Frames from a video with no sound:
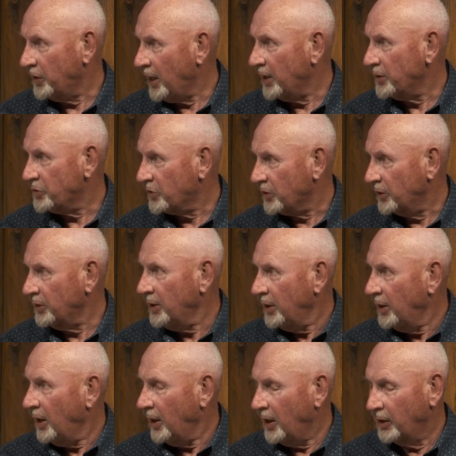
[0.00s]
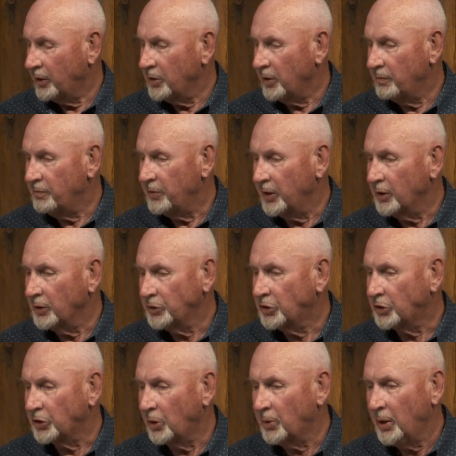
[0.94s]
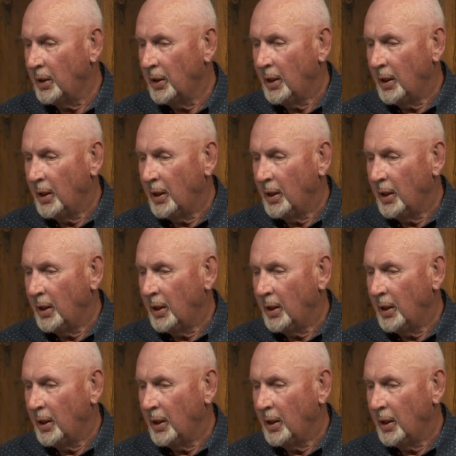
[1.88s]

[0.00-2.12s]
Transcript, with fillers: That's a, a good field. So